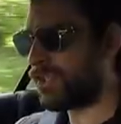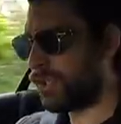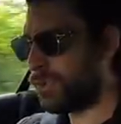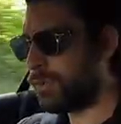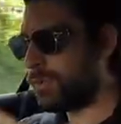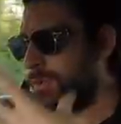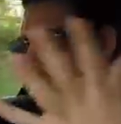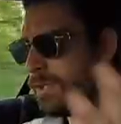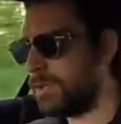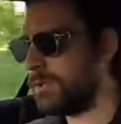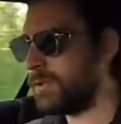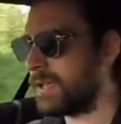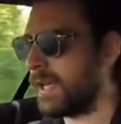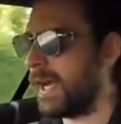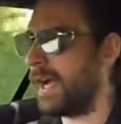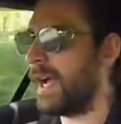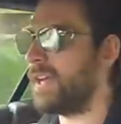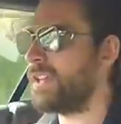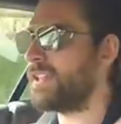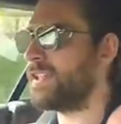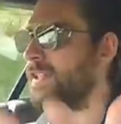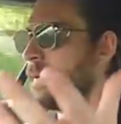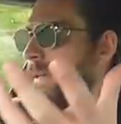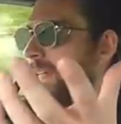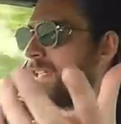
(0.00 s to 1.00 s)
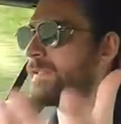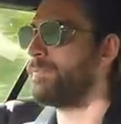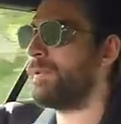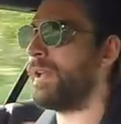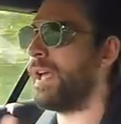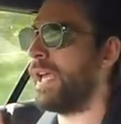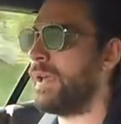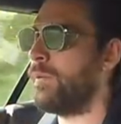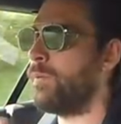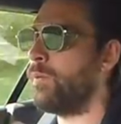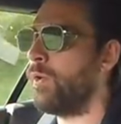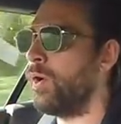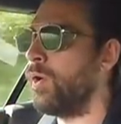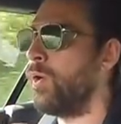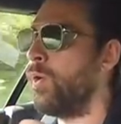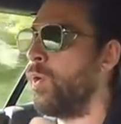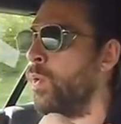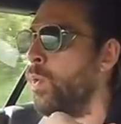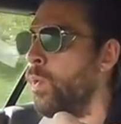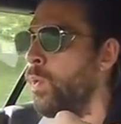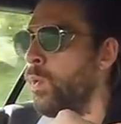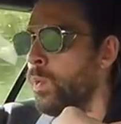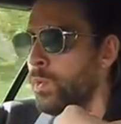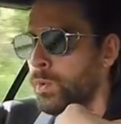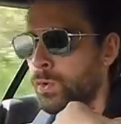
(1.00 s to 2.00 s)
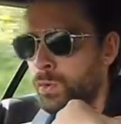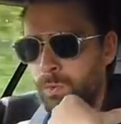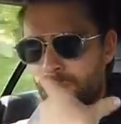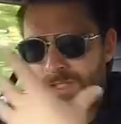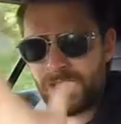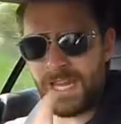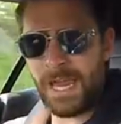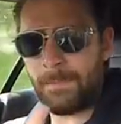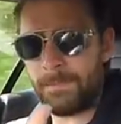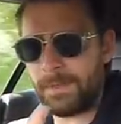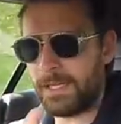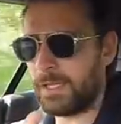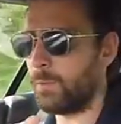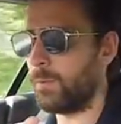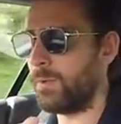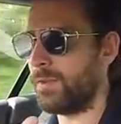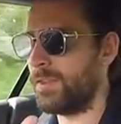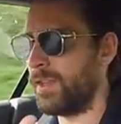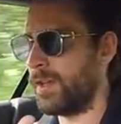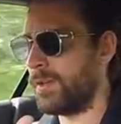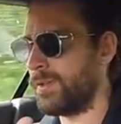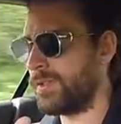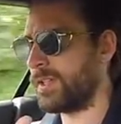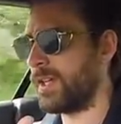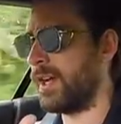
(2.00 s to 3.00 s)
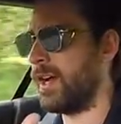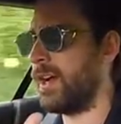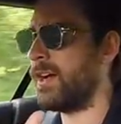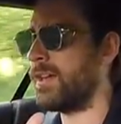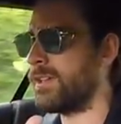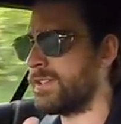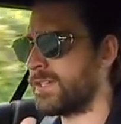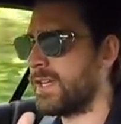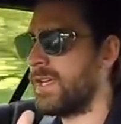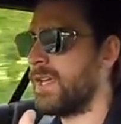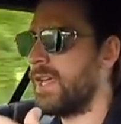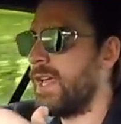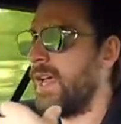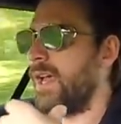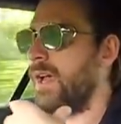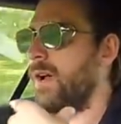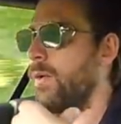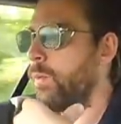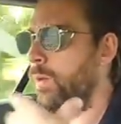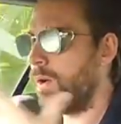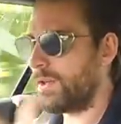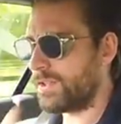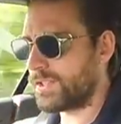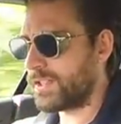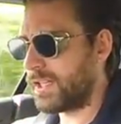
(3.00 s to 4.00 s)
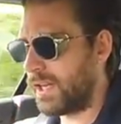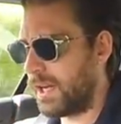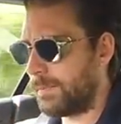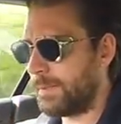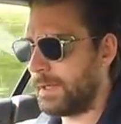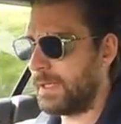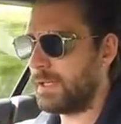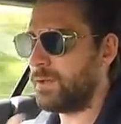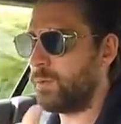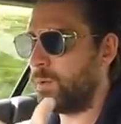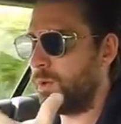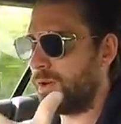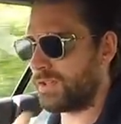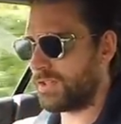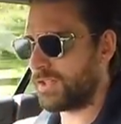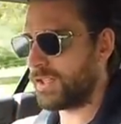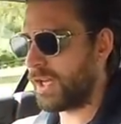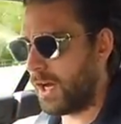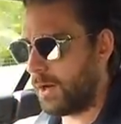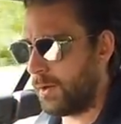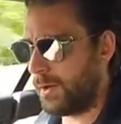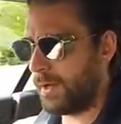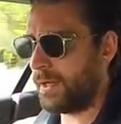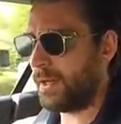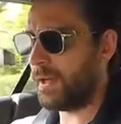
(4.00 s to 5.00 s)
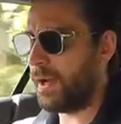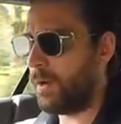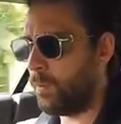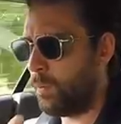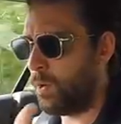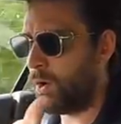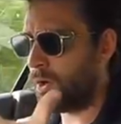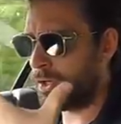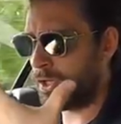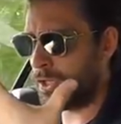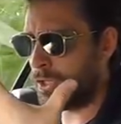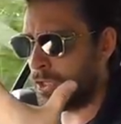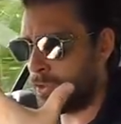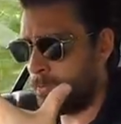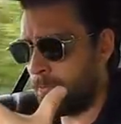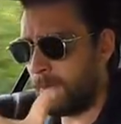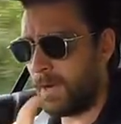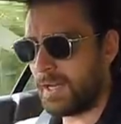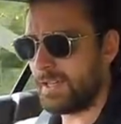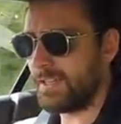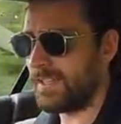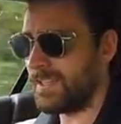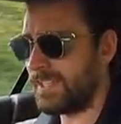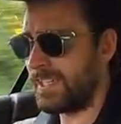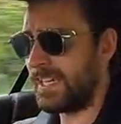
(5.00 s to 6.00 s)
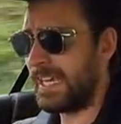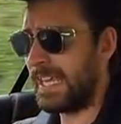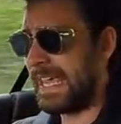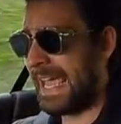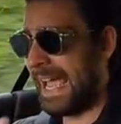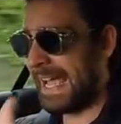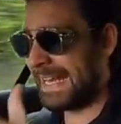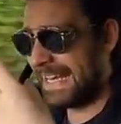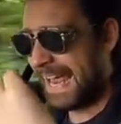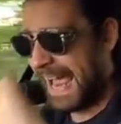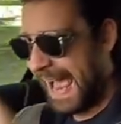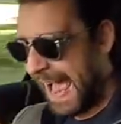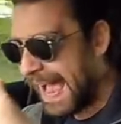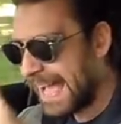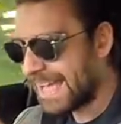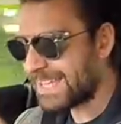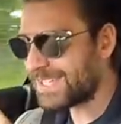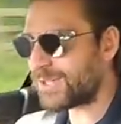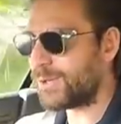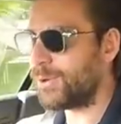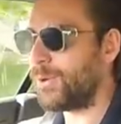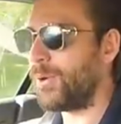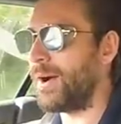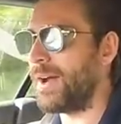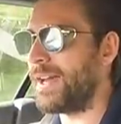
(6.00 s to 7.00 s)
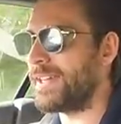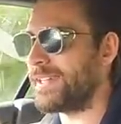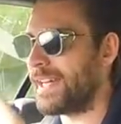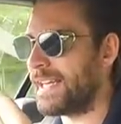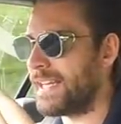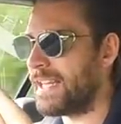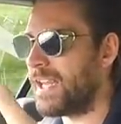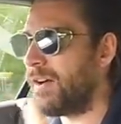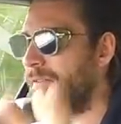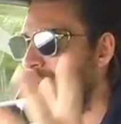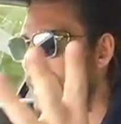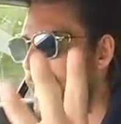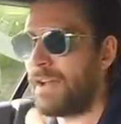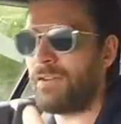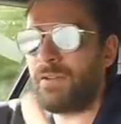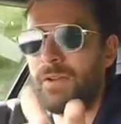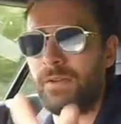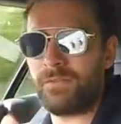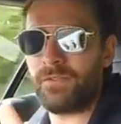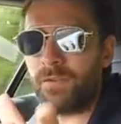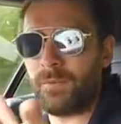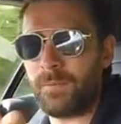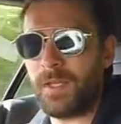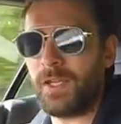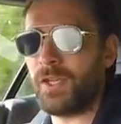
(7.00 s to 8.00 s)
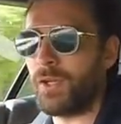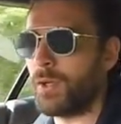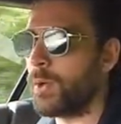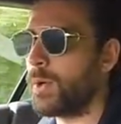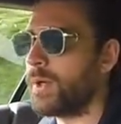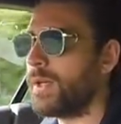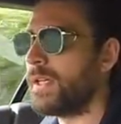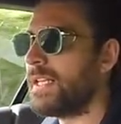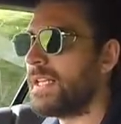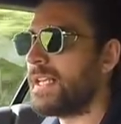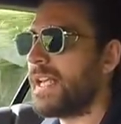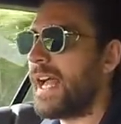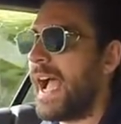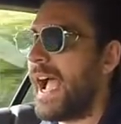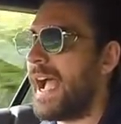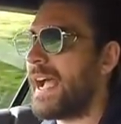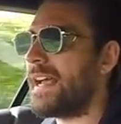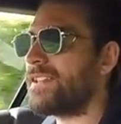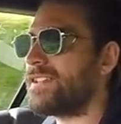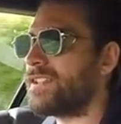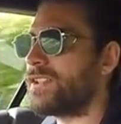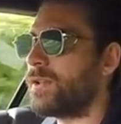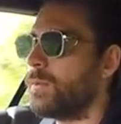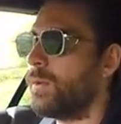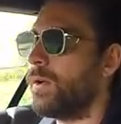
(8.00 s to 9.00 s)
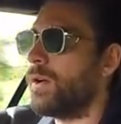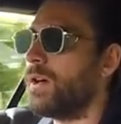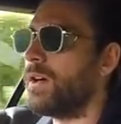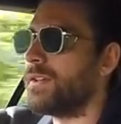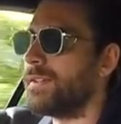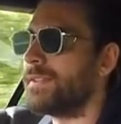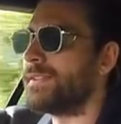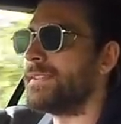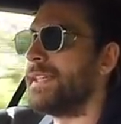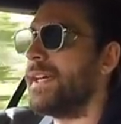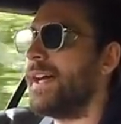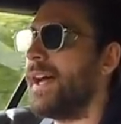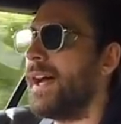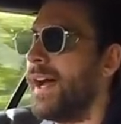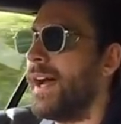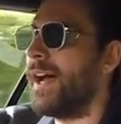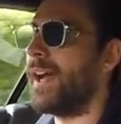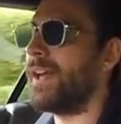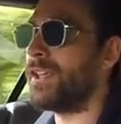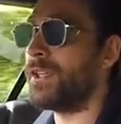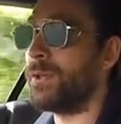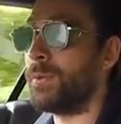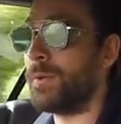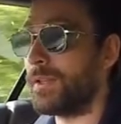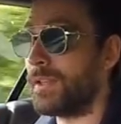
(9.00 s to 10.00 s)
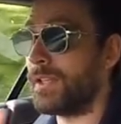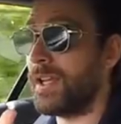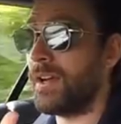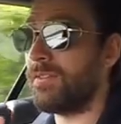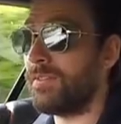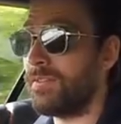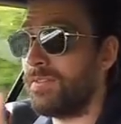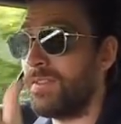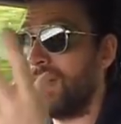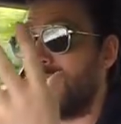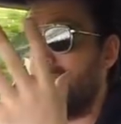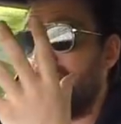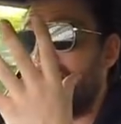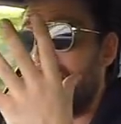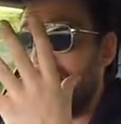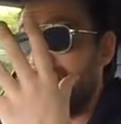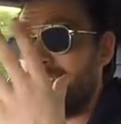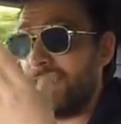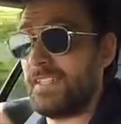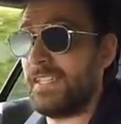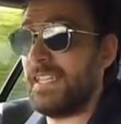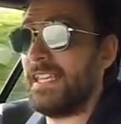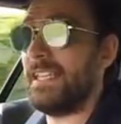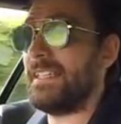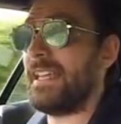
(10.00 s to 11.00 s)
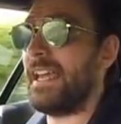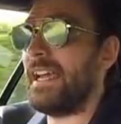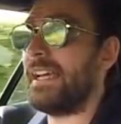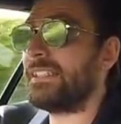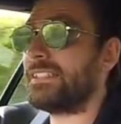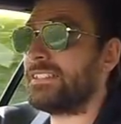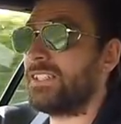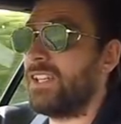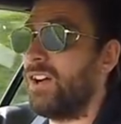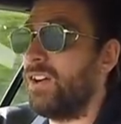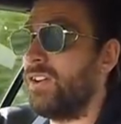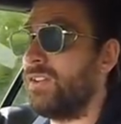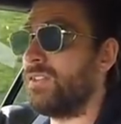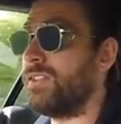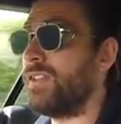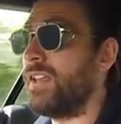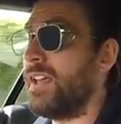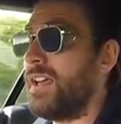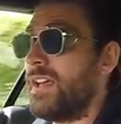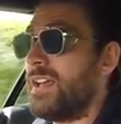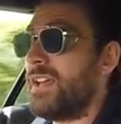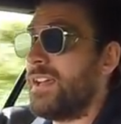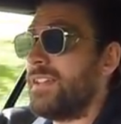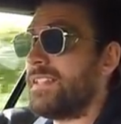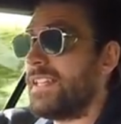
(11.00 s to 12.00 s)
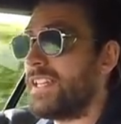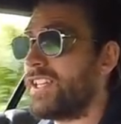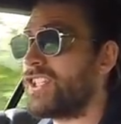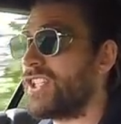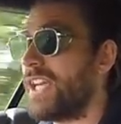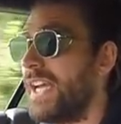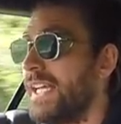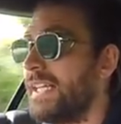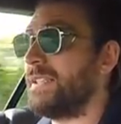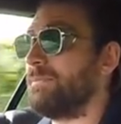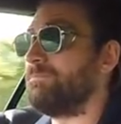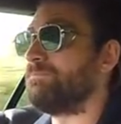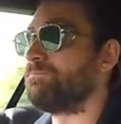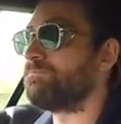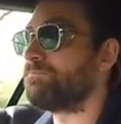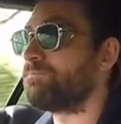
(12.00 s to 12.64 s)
to you guys to explain what was happening with those cars, what's coming, what's going, and what you might see. And as always, I love hearing from you as to what you would love to see next on this channel.